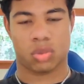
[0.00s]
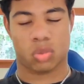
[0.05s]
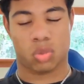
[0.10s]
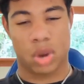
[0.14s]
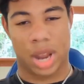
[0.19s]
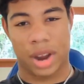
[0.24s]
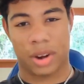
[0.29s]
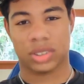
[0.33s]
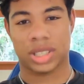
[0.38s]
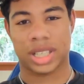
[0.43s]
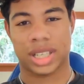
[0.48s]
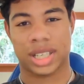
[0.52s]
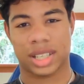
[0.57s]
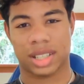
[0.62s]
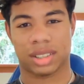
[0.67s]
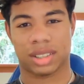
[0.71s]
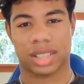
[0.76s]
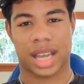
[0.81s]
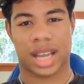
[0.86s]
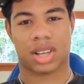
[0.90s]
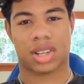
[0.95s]
rarely
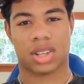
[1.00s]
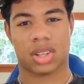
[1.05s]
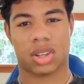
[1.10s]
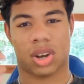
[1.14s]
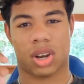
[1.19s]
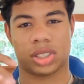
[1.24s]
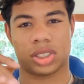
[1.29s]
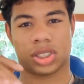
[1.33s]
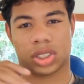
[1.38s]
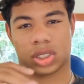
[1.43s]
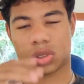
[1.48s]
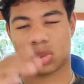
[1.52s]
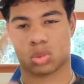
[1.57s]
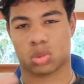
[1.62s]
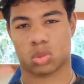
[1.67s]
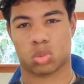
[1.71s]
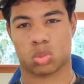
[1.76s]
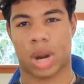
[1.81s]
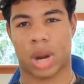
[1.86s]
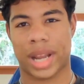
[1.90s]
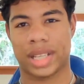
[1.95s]
let Claude just
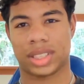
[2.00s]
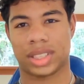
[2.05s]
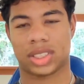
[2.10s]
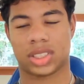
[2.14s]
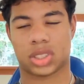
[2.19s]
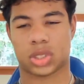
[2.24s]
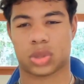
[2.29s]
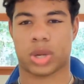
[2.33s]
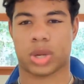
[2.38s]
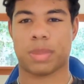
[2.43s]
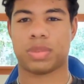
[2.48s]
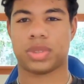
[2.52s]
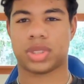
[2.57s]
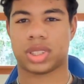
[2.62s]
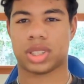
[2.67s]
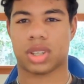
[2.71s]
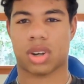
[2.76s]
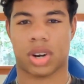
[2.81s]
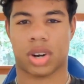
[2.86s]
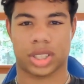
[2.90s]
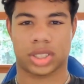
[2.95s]
write
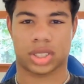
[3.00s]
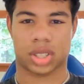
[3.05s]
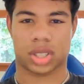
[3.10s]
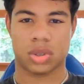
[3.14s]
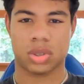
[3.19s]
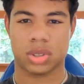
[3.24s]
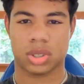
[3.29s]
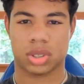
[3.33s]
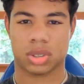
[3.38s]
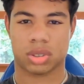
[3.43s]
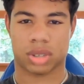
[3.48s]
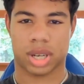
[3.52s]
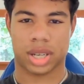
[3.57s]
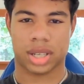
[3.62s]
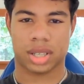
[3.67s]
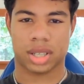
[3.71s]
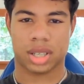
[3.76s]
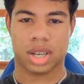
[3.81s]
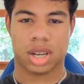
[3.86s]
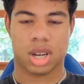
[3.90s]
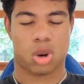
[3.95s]
scripts on its own, right?
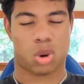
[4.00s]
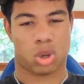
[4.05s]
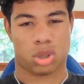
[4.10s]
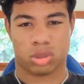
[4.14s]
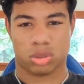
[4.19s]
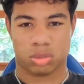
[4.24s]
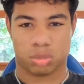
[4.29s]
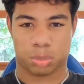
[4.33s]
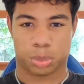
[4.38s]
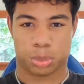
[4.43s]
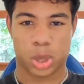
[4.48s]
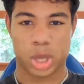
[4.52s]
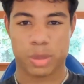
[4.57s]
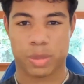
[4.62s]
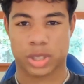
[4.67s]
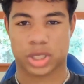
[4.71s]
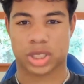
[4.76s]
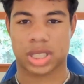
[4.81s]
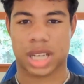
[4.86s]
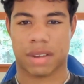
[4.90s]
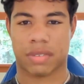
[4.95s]
Or pretty
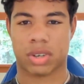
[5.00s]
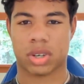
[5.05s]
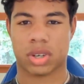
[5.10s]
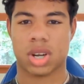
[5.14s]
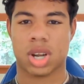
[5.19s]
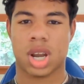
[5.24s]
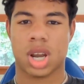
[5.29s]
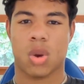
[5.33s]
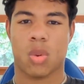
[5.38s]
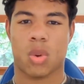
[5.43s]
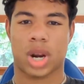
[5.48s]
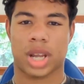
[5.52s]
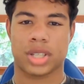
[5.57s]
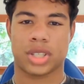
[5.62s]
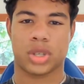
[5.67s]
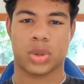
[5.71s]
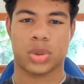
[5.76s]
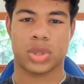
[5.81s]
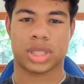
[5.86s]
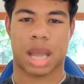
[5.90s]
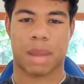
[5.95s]
much never. What I
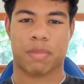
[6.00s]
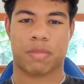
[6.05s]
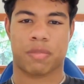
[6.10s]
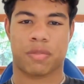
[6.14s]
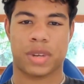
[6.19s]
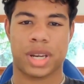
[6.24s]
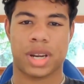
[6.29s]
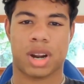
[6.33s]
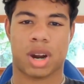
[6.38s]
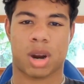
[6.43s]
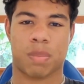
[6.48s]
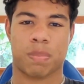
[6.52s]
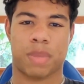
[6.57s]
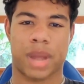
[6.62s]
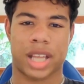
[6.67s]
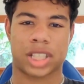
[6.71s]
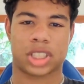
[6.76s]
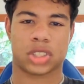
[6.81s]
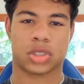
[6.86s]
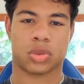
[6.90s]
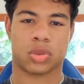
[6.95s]
do is I feed it our
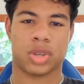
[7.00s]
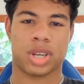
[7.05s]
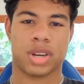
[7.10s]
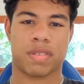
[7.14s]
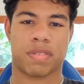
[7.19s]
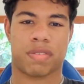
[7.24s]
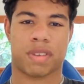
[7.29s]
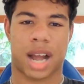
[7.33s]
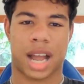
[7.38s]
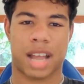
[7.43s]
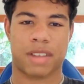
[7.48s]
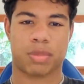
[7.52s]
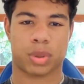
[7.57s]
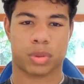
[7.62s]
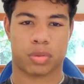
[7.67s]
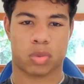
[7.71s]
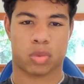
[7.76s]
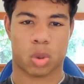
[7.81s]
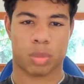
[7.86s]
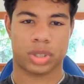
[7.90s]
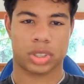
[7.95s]
best 3 to 5
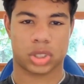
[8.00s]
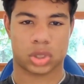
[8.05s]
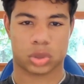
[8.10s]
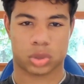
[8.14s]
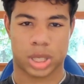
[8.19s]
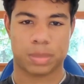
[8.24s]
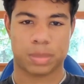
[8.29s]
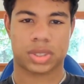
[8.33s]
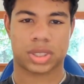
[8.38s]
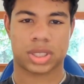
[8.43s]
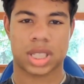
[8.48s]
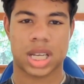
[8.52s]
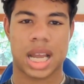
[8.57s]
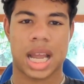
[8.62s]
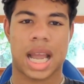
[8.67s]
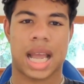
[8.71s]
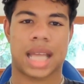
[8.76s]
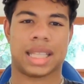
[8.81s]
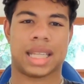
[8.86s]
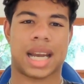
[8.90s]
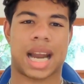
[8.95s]
performing scripts
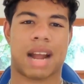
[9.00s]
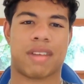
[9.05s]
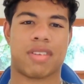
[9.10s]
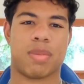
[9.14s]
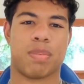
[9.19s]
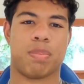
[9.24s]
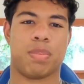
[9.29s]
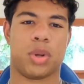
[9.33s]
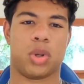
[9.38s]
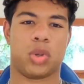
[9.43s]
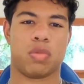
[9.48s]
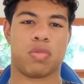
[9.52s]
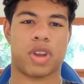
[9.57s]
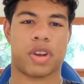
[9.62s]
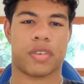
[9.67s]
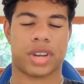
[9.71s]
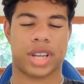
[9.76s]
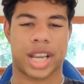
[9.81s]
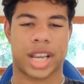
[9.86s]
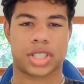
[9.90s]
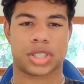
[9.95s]
and then have it build
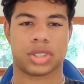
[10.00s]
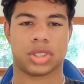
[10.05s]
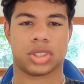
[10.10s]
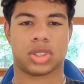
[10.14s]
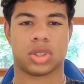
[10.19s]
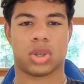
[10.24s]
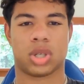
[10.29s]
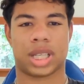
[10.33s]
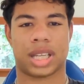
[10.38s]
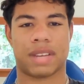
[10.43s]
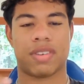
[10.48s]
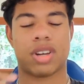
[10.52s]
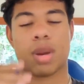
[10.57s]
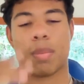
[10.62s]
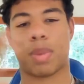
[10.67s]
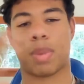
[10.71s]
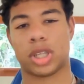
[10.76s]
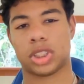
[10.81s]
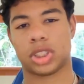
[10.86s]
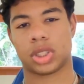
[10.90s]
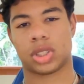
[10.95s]
variations. So I'll give it a
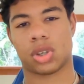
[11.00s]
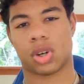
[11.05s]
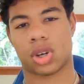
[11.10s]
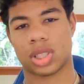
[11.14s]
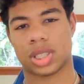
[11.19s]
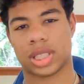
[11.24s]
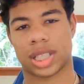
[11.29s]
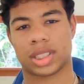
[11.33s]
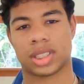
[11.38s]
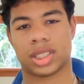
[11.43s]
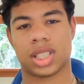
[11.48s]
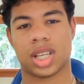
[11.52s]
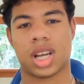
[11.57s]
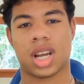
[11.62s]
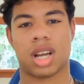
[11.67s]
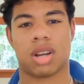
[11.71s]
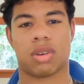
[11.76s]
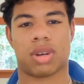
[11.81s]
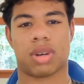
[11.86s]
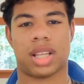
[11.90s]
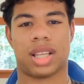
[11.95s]
bunch of context.
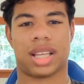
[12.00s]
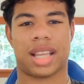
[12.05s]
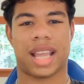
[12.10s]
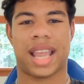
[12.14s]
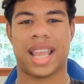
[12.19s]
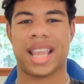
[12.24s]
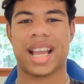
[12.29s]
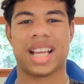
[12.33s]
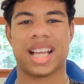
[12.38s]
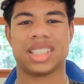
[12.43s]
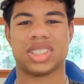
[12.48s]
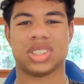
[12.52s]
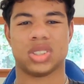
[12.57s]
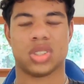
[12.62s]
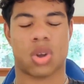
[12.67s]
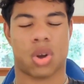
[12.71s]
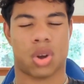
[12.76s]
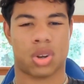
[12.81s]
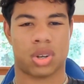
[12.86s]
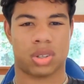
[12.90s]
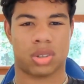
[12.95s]
right? Like AI is
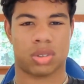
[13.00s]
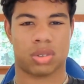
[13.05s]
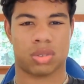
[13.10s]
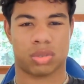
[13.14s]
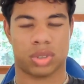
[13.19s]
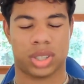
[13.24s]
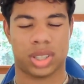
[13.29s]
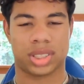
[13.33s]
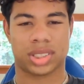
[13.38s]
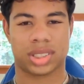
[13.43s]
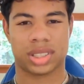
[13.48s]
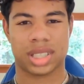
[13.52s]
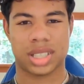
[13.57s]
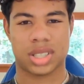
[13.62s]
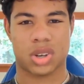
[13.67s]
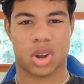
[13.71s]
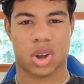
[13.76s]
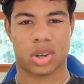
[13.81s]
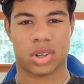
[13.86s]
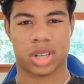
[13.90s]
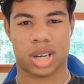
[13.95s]
not realistically
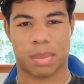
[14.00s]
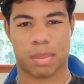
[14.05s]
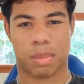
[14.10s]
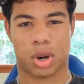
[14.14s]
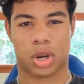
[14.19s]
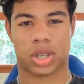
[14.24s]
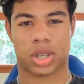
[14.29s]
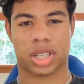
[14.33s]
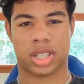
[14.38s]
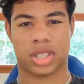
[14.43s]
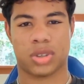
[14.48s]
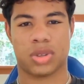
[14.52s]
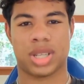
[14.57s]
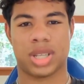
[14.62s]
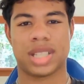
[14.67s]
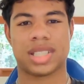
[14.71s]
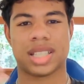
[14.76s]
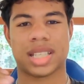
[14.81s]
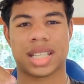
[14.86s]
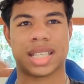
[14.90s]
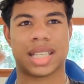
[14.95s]
not good at marketing. You
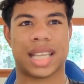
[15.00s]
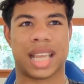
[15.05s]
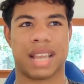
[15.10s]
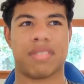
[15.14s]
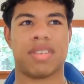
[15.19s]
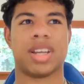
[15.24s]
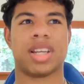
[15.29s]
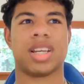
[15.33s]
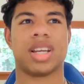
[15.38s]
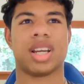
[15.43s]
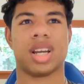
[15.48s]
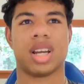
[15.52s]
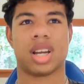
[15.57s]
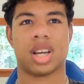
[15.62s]
need to give it